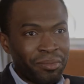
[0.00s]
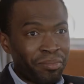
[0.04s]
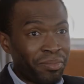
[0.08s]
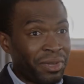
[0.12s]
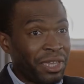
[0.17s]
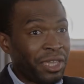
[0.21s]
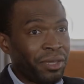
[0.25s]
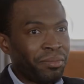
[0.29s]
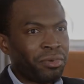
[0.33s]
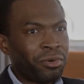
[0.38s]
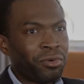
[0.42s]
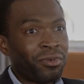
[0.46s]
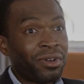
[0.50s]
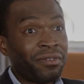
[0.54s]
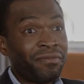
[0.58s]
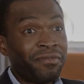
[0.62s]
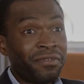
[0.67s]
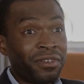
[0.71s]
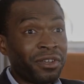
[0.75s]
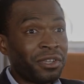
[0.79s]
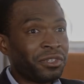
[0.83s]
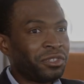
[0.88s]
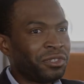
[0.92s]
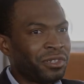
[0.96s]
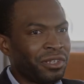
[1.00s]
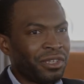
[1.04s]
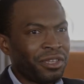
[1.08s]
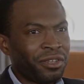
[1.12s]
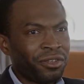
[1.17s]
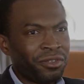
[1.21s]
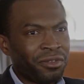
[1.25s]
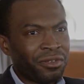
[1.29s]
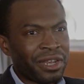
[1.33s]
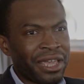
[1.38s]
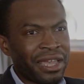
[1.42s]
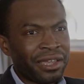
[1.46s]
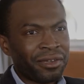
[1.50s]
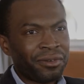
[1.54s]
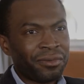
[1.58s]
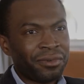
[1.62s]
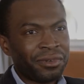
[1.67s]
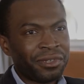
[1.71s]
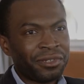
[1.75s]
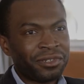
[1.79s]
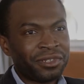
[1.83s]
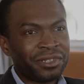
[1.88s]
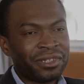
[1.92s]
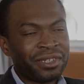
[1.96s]
people, and virtually a new
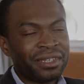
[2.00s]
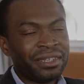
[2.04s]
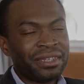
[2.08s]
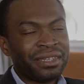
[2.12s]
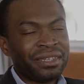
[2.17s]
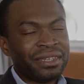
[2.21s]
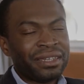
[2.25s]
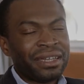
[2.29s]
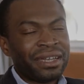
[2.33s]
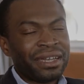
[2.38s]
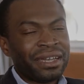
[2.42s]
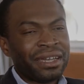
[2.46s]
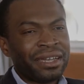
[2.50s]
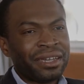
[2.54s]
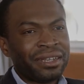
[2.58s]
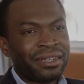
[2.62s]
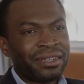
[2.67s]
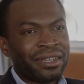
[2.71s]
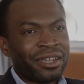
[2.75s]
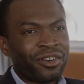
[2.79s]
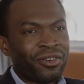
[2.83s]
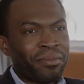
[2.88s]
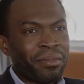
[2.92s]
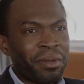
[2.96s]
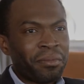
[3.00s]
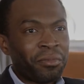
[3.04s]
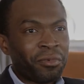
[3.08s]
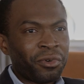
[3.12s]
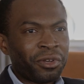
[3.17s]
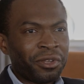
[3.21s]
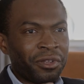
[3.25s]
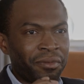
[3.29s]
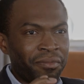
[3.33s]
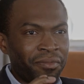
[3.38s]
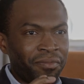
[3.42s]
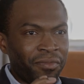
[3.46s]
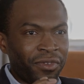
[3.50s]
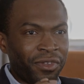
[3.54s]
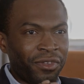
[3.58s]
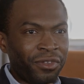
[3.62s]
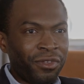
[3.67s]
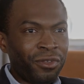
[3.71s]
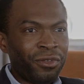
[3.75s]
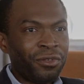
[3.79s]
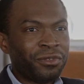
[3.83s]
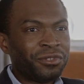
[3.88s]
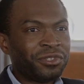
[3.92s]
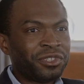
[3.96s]
language. And I remember one of the
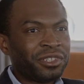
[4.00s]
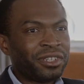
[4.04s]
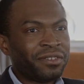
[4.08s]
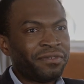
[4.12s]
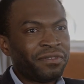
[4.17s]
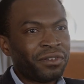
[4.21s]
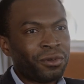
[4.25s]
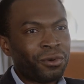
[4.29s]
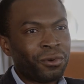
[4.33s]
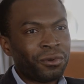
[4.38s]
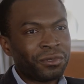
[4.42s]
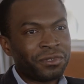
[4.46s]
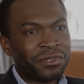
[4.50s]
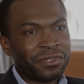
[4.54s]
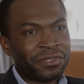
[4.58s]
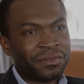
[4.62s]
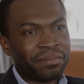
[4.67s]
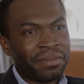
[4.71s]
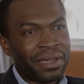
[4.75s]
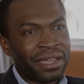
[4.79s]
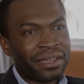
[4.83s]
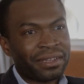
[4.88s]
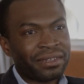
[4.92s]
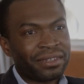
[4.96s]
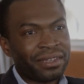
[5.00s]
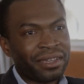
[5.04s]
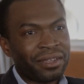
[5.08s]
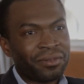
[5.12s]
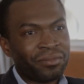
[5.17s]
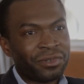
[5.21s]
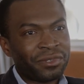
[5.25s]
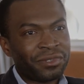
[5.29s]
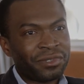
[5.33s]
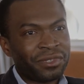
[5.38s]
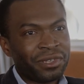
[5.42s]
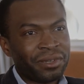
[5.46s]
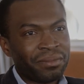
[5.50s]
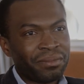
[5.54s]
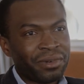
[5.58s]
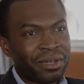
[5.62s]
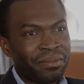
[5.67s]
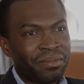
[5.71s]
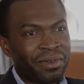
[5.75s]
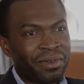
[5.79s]
huge difficulties back then was that my